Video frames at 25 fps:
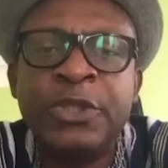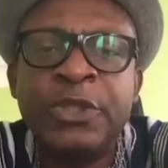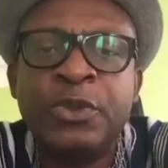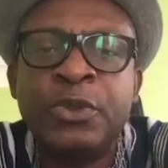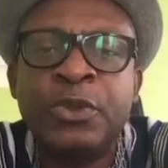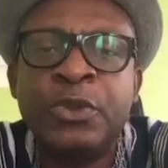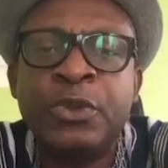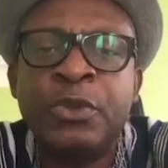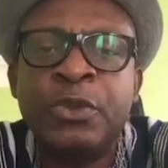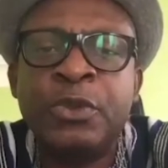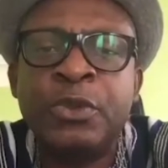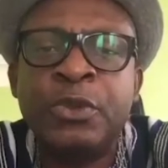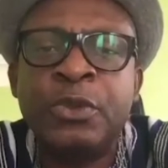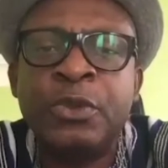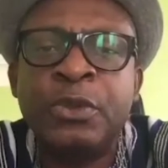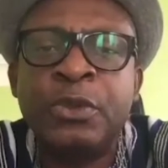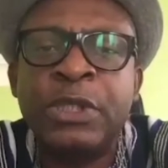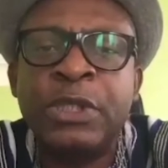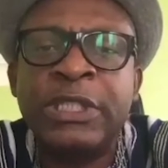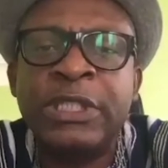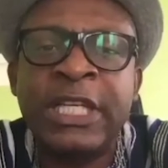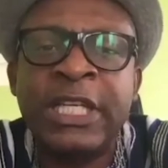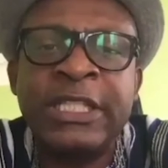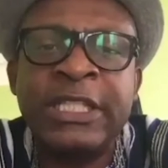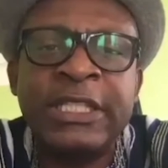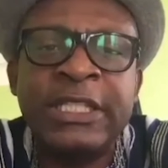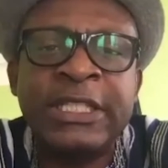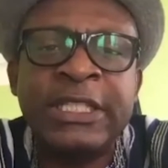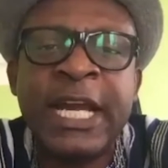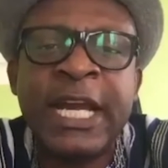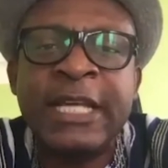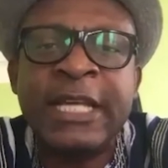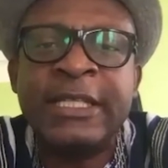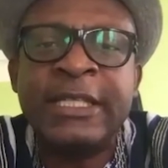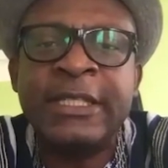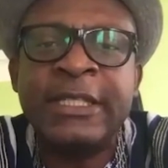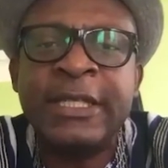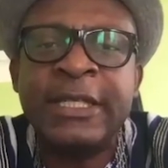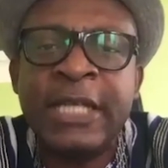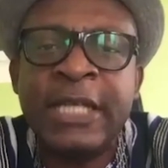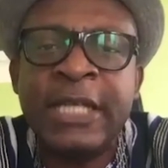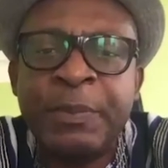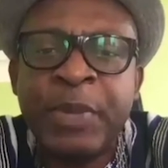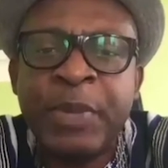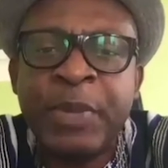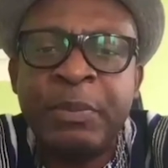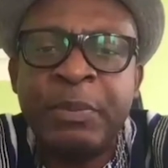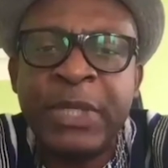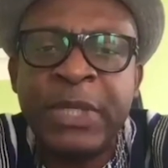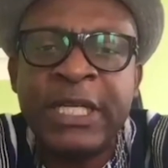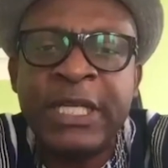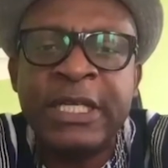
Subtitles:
to sensitize the general public,